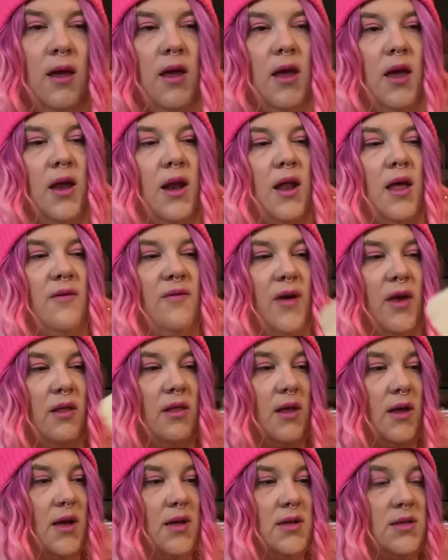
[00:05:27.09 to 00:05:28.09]
And I've,
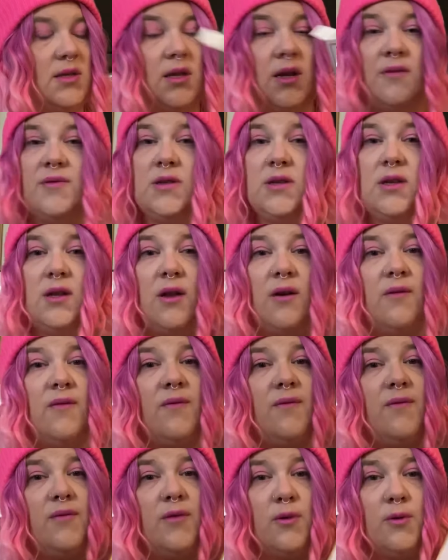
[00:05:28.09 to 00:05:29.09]
like I said, I've seen a
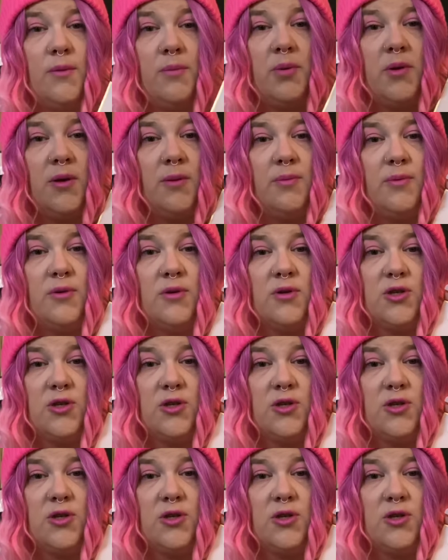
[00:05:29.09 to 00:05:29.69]
few people